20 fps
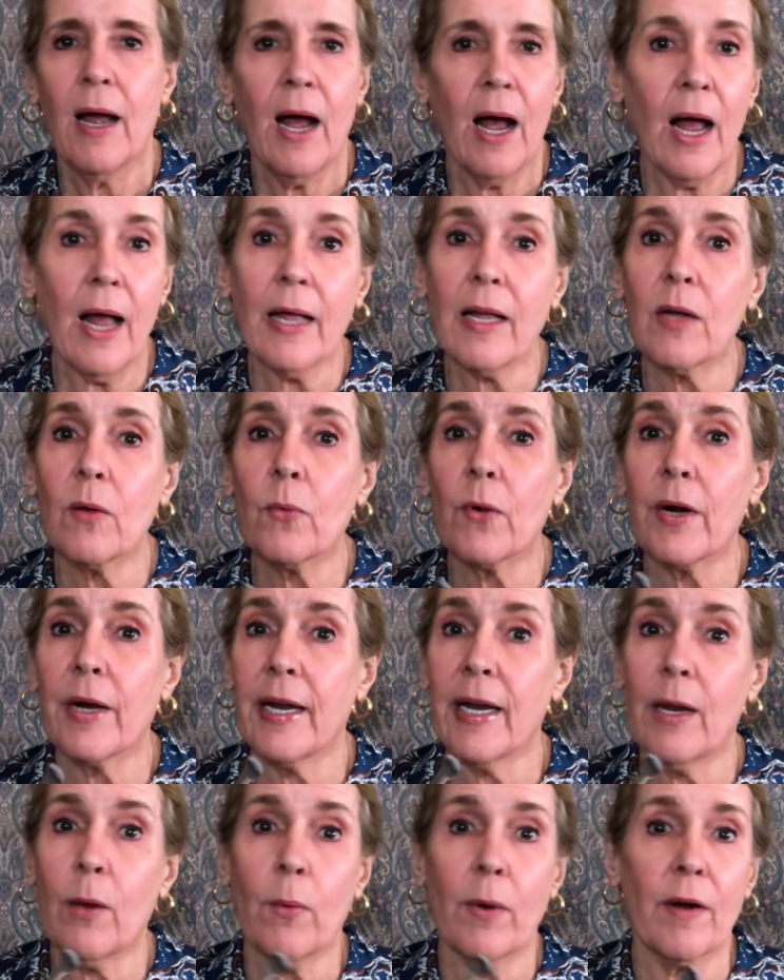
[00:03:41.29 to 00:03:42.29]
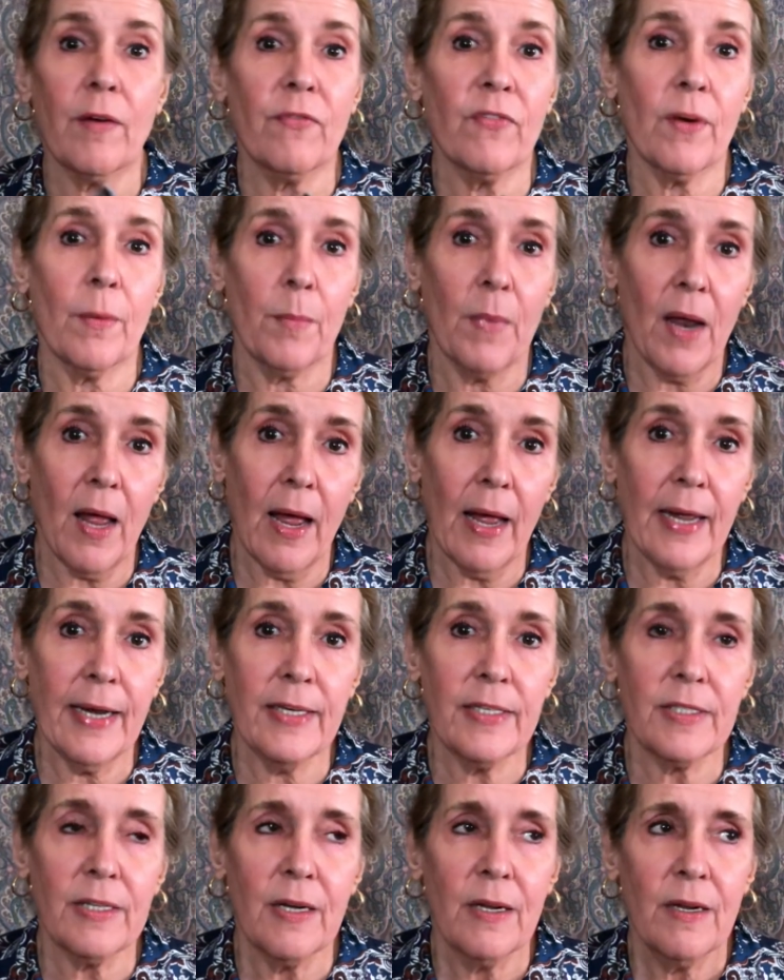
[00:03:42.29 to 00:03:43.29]
I can wear anywhere from
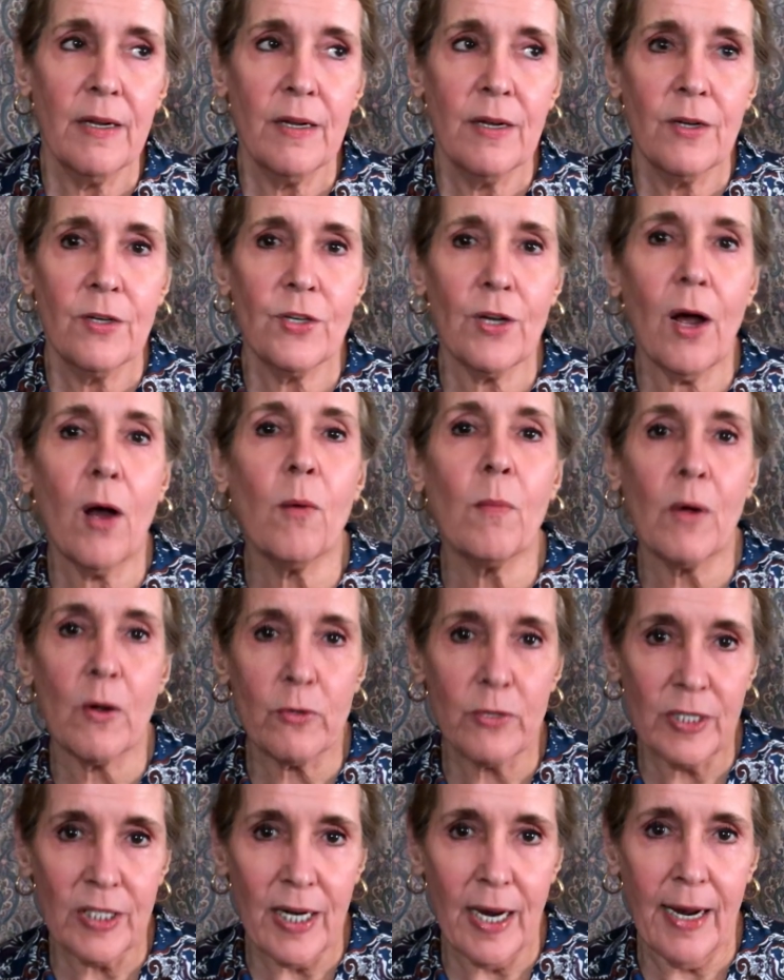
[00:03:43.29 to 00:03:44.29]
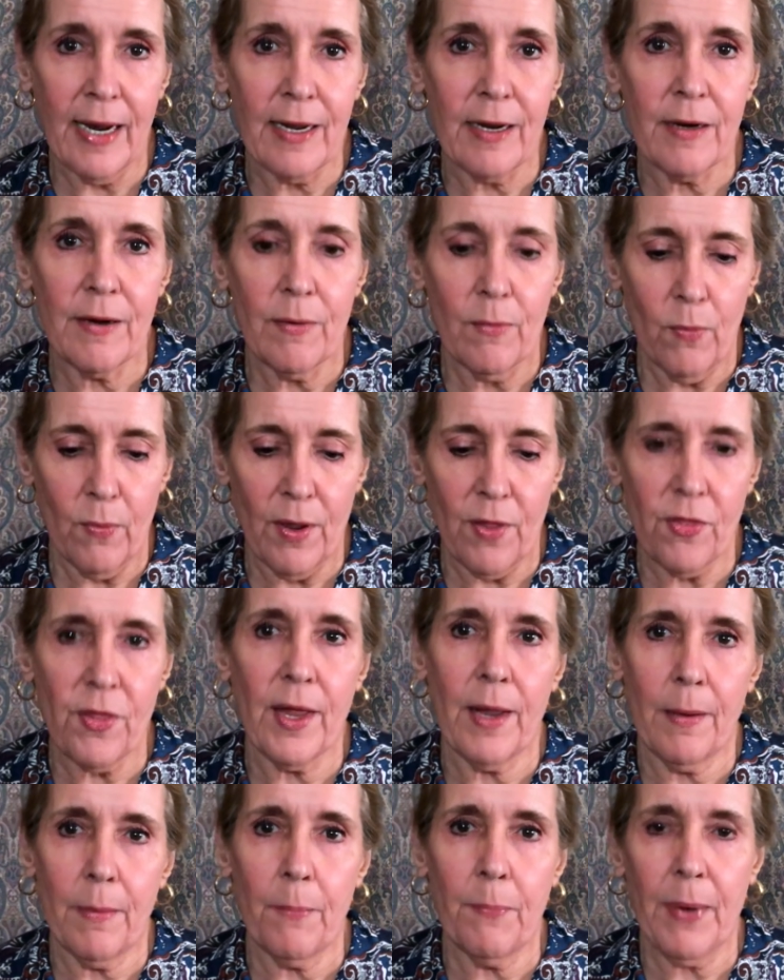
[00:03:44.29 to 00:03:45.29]
light to almost tan with the
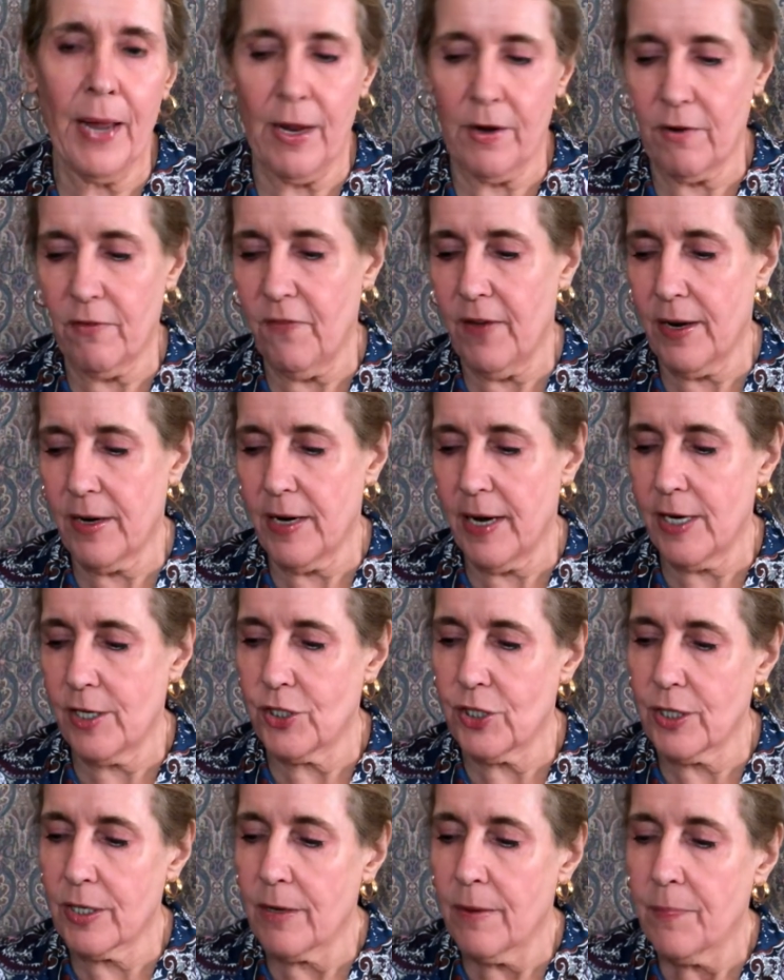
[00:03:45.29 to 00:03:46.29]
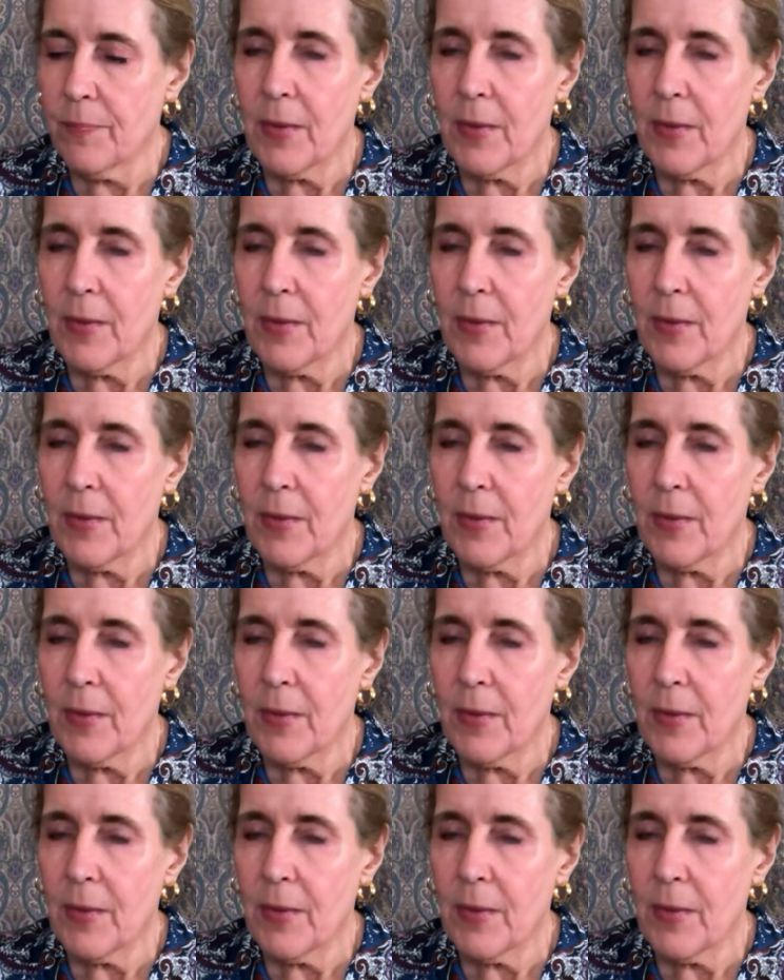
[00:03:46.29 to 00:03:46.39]
powder foundation.